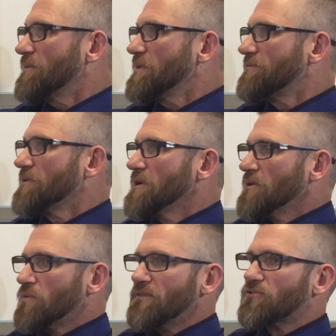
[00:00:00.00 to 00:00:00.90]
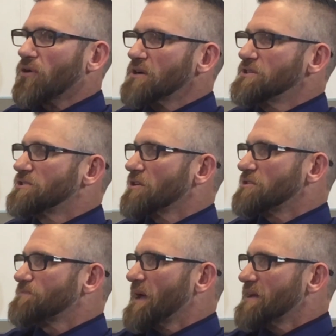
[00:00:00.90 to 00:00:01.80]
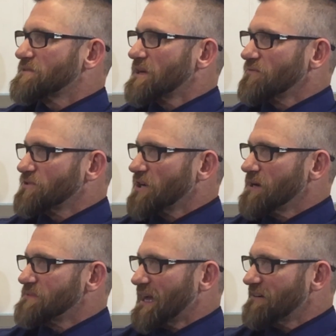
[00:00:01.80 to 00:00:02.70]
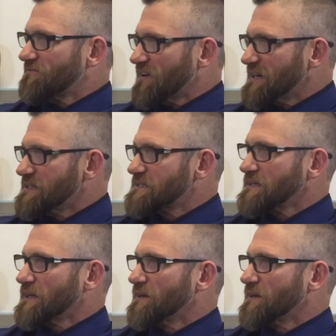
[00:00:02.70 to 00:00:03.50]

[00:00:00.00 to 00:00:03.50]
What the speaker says: We've crossed each other's paths several times at fights,